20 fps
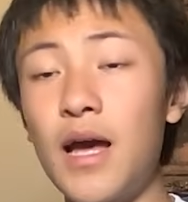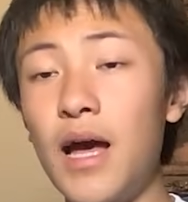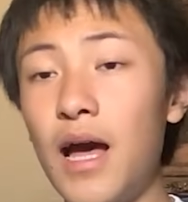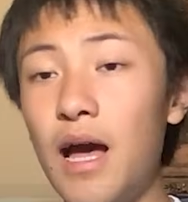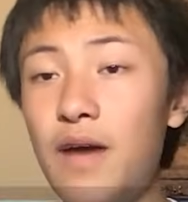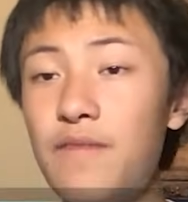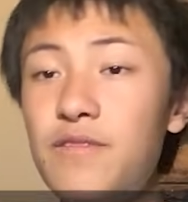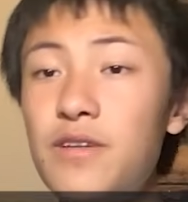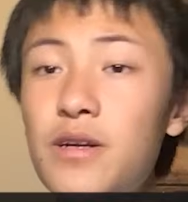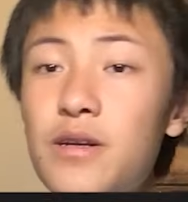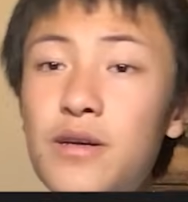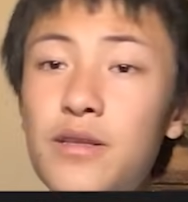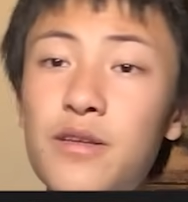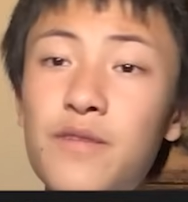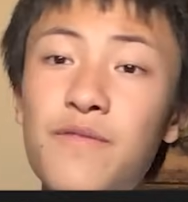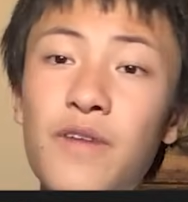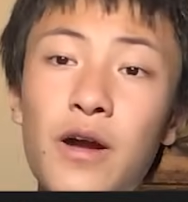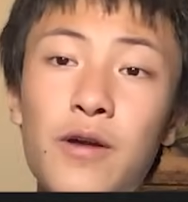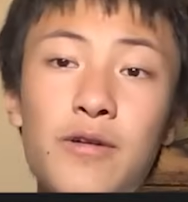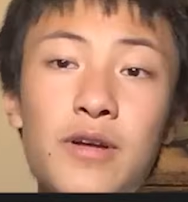After
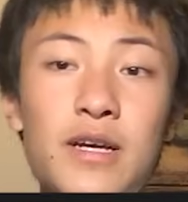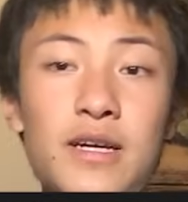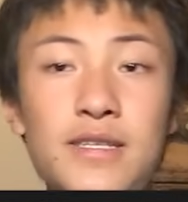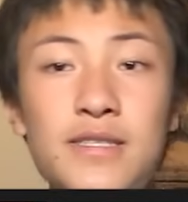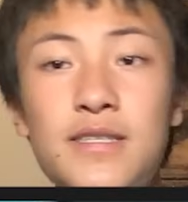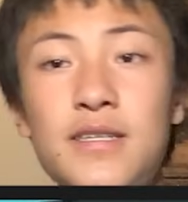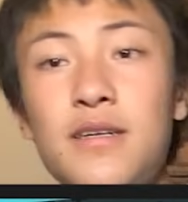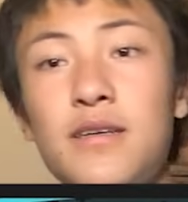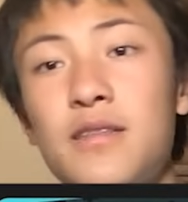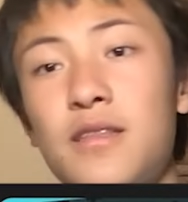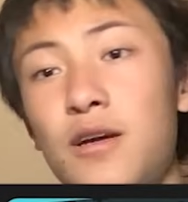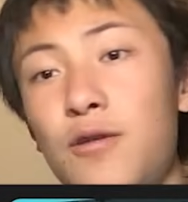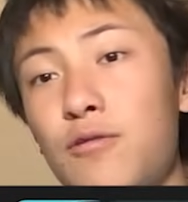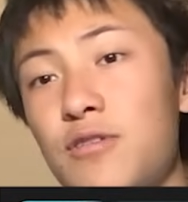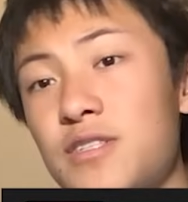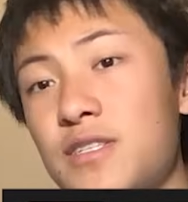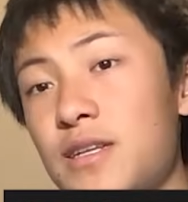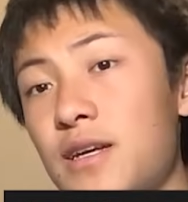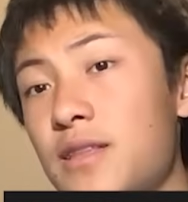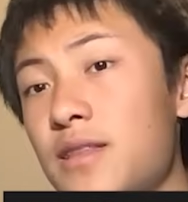another viral hit, there
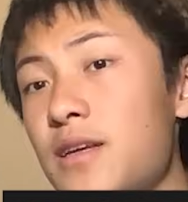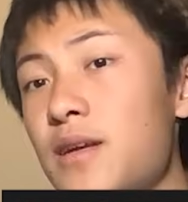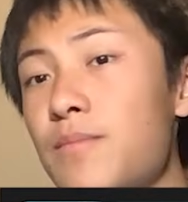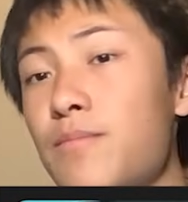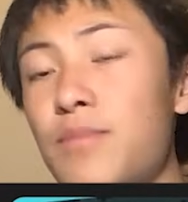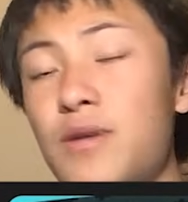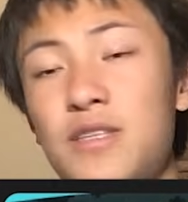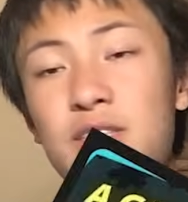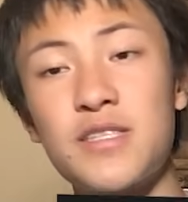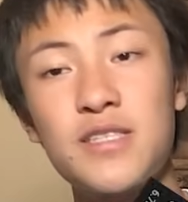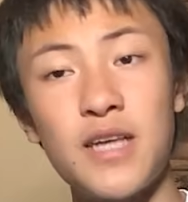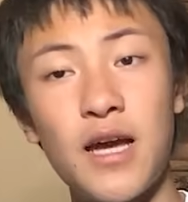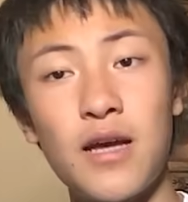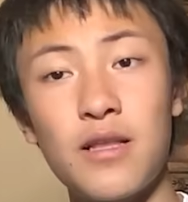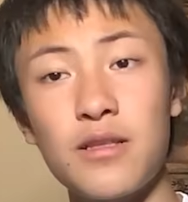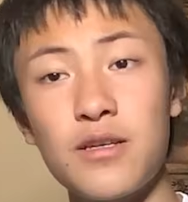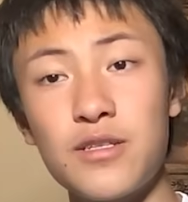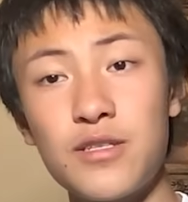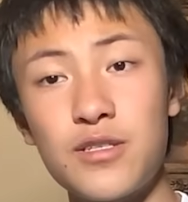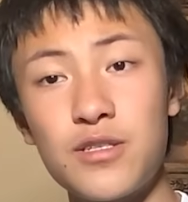was nothing but
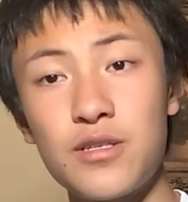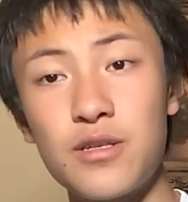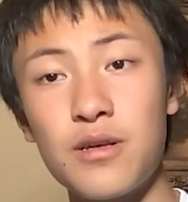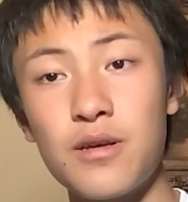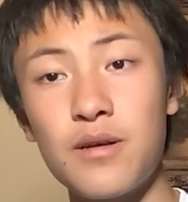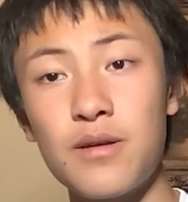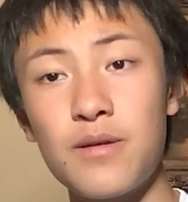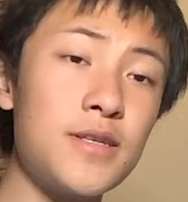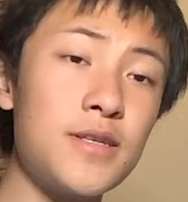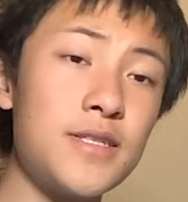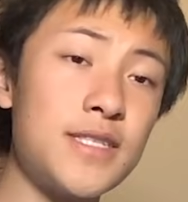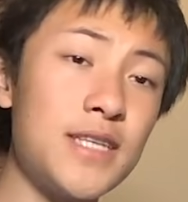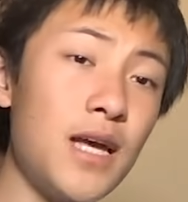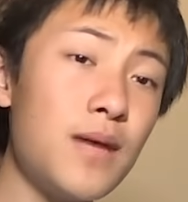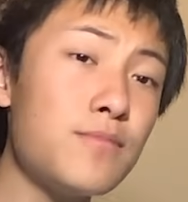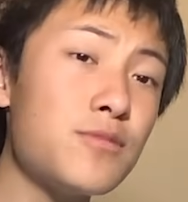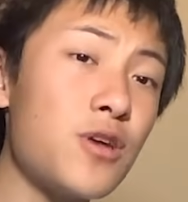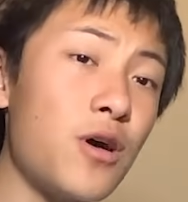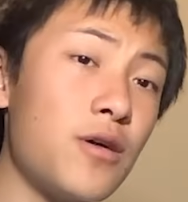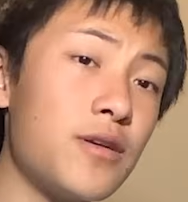silence.
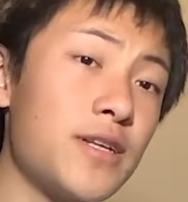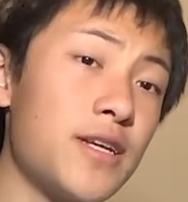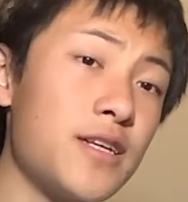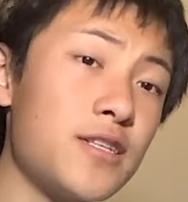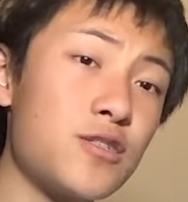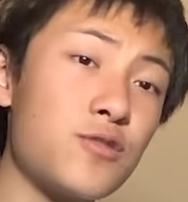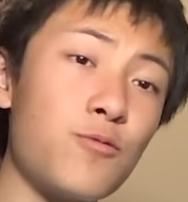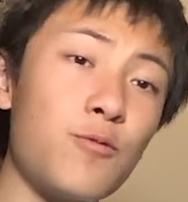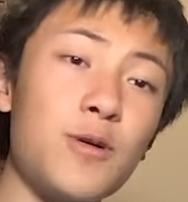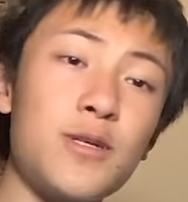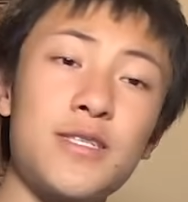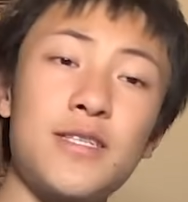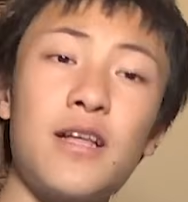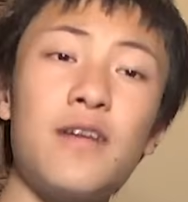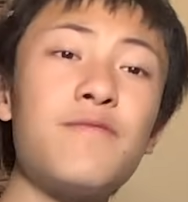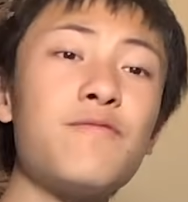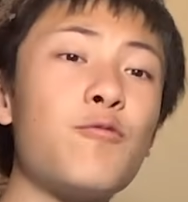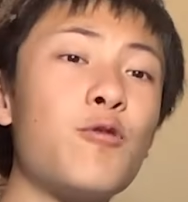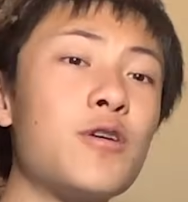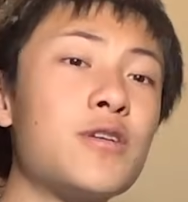Sam's audience was
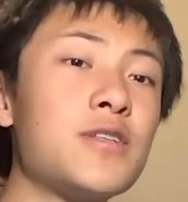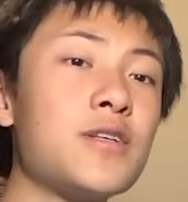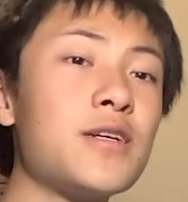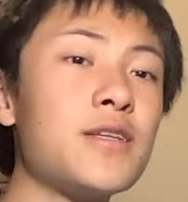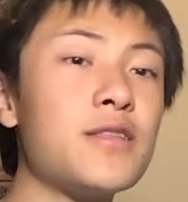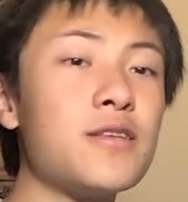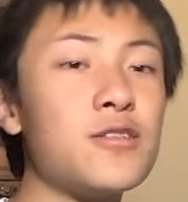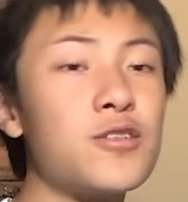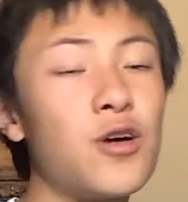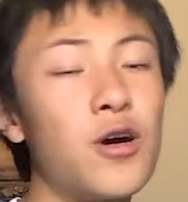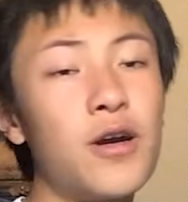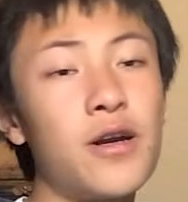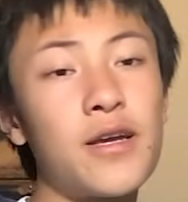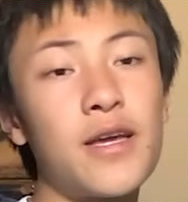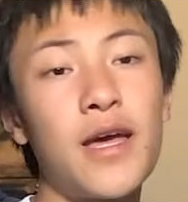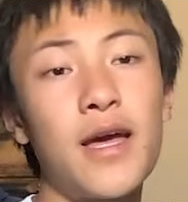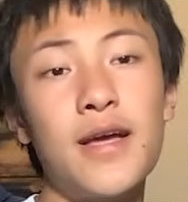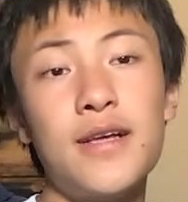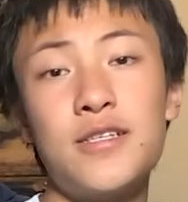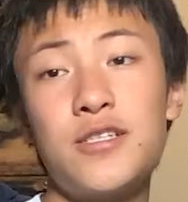left wandering in the
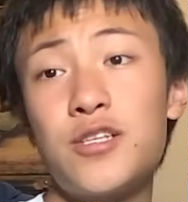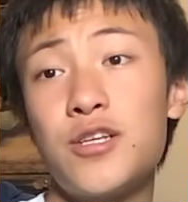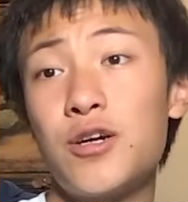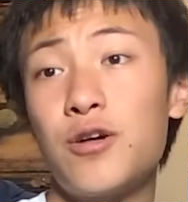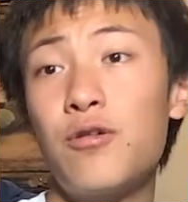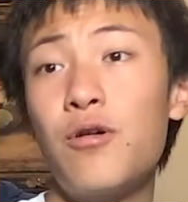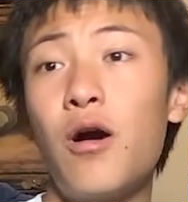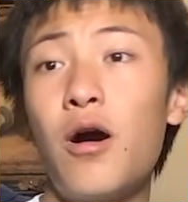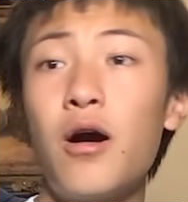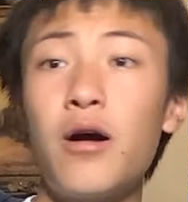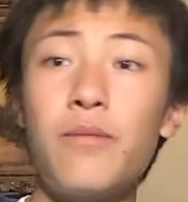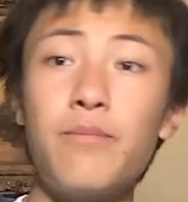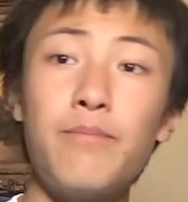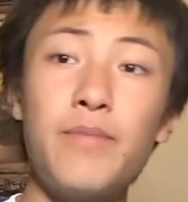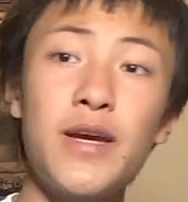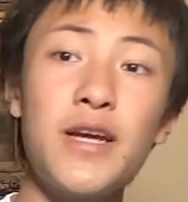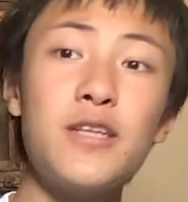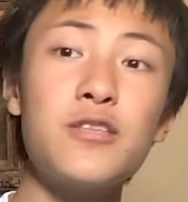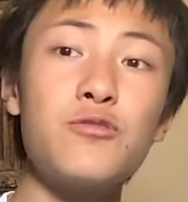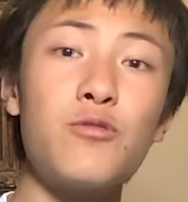dark until on
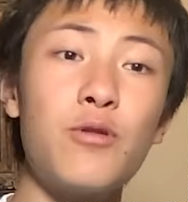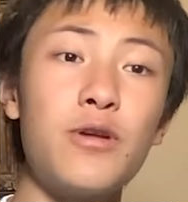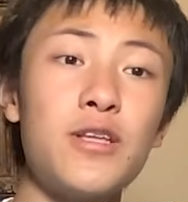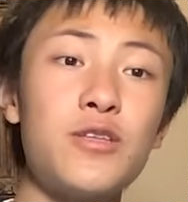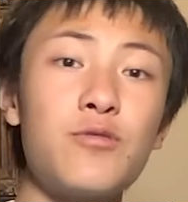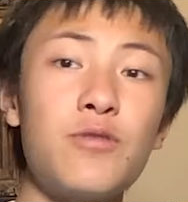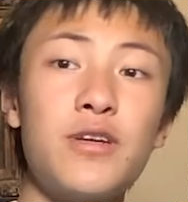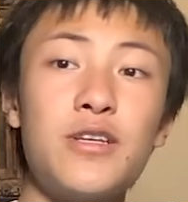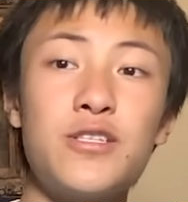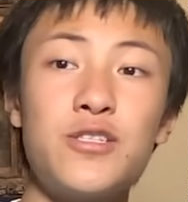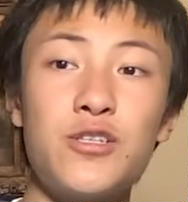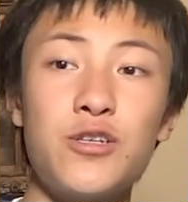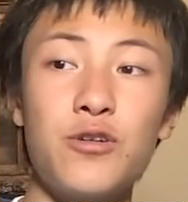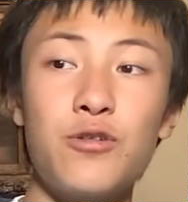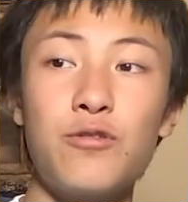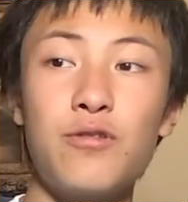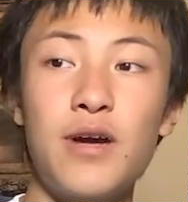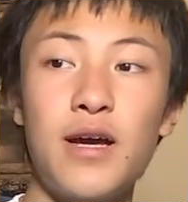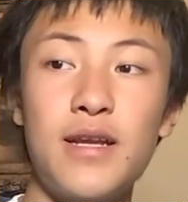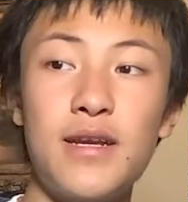May
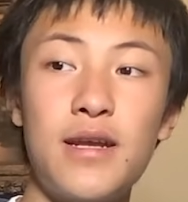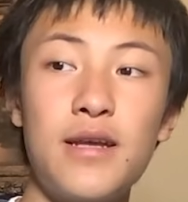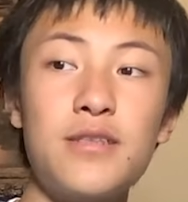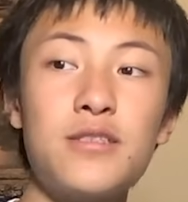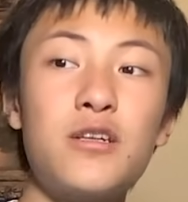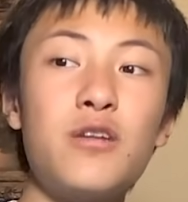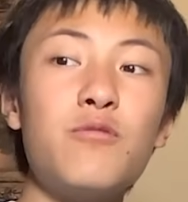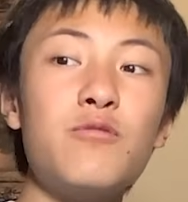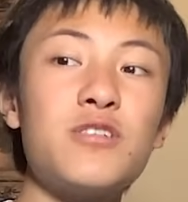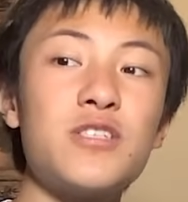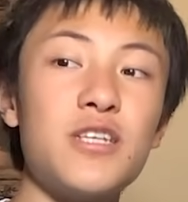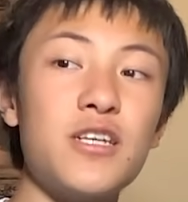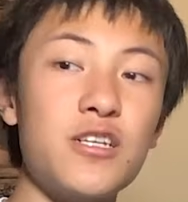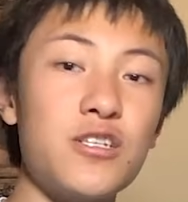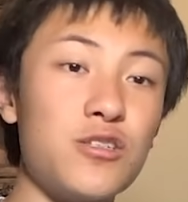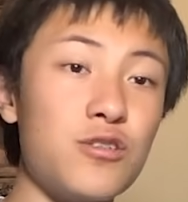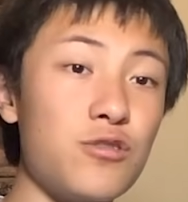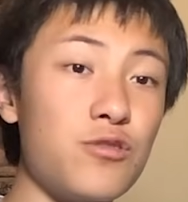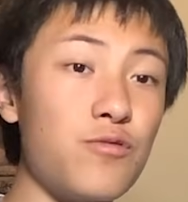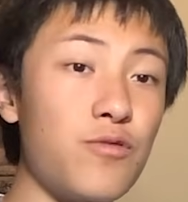2022 an answer was
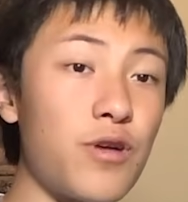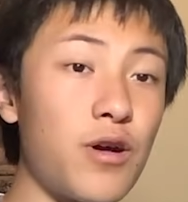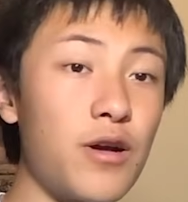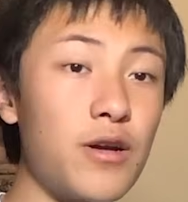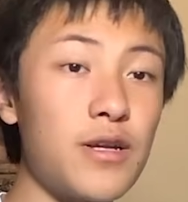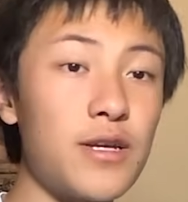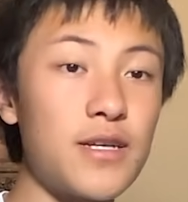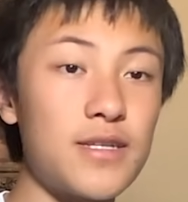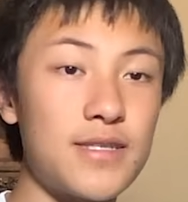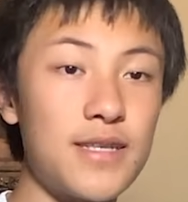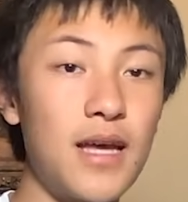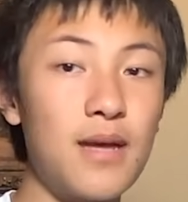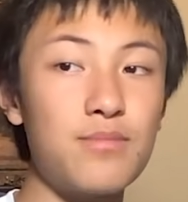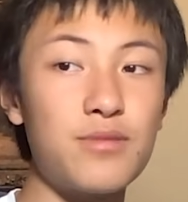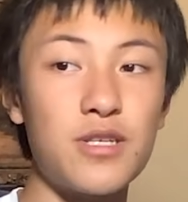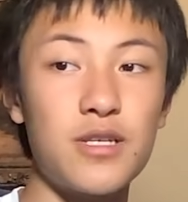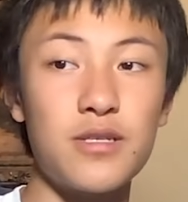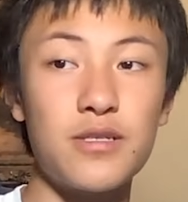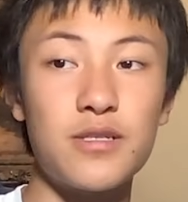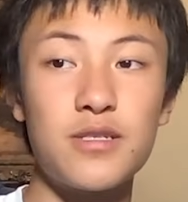issued regarding his
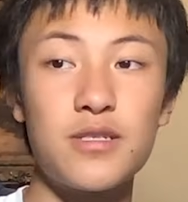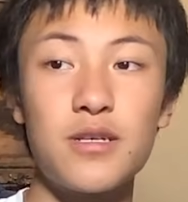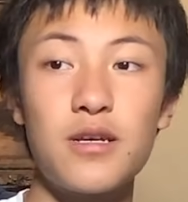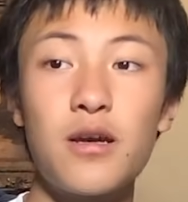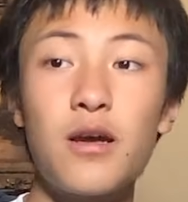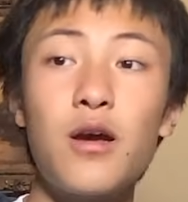absence.